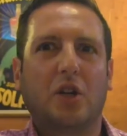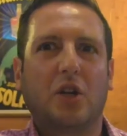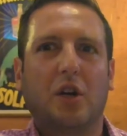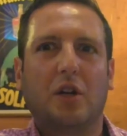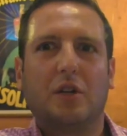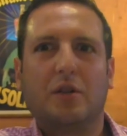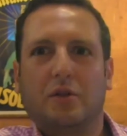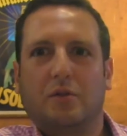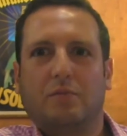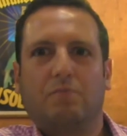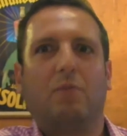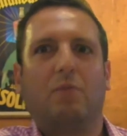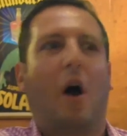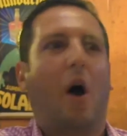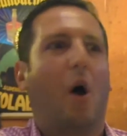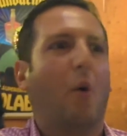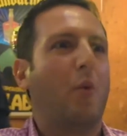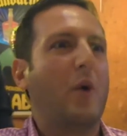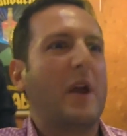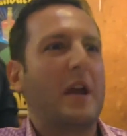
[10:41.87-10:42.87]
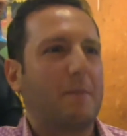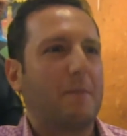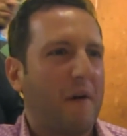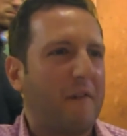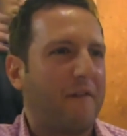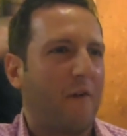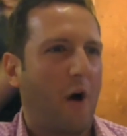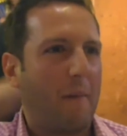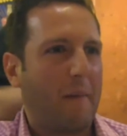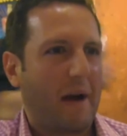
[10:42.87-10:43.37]
a week
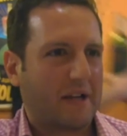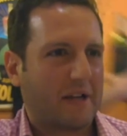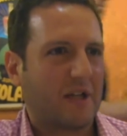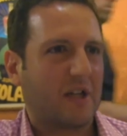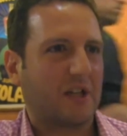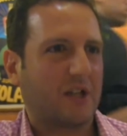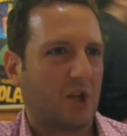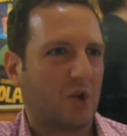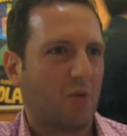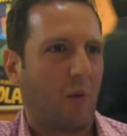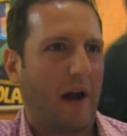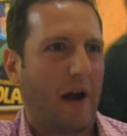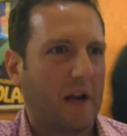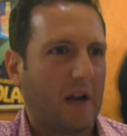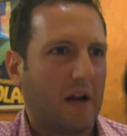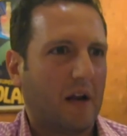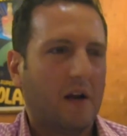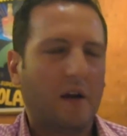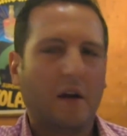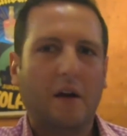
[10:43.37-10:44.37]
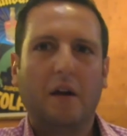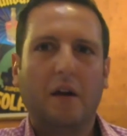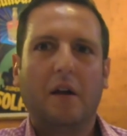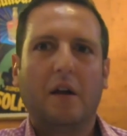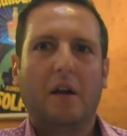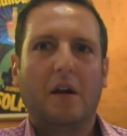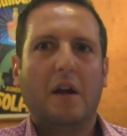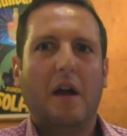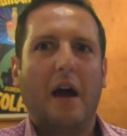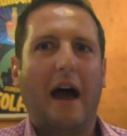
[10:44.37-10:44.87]
before my sister's wedding,
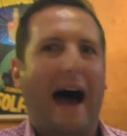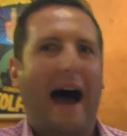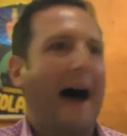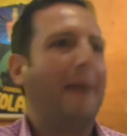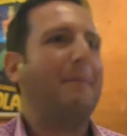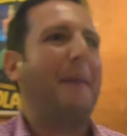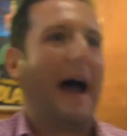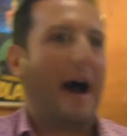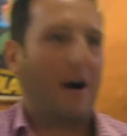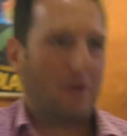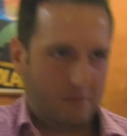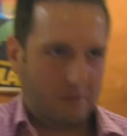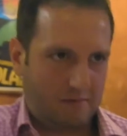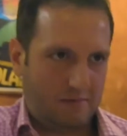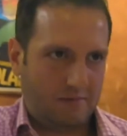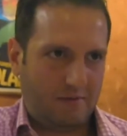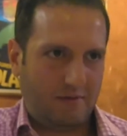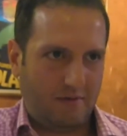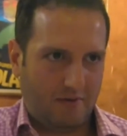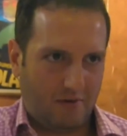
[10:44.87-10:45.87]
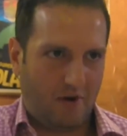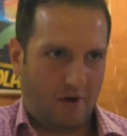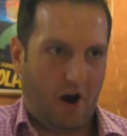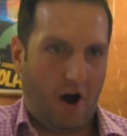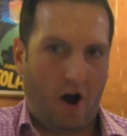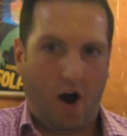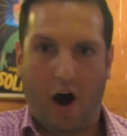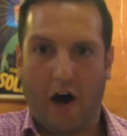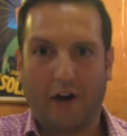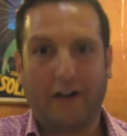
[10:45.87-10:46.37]
I'm out
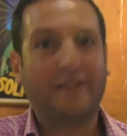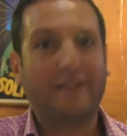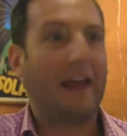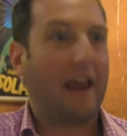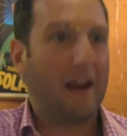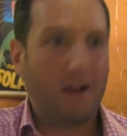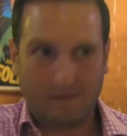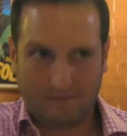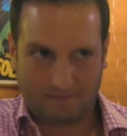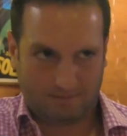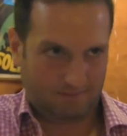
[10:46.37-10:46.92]
on a date